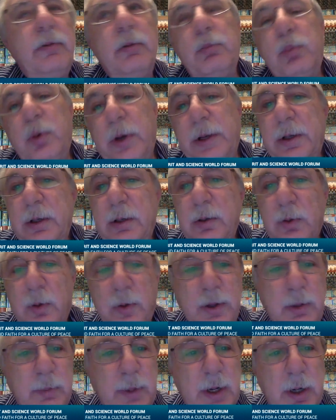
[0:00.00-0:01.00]
from Britain,
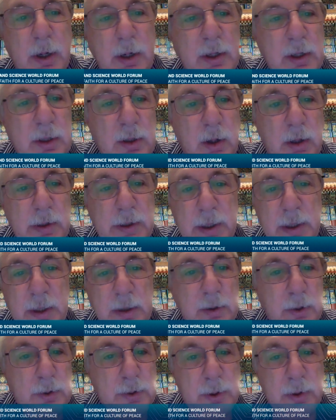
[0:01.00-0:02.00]
North America, and
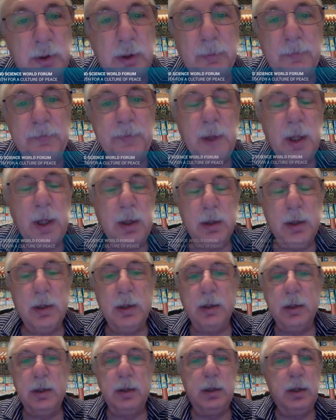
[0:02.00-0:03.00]
continental Europe.
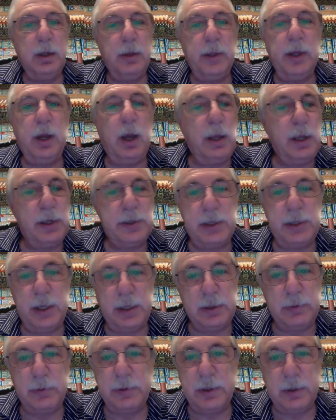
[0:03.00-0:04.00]
The
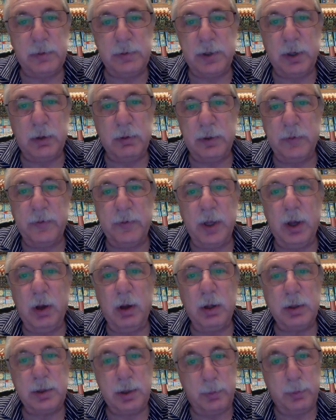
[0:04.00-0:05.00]
ISS was a result of the
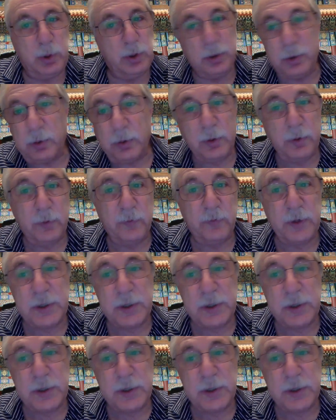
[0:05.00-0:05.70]
entrepreneurial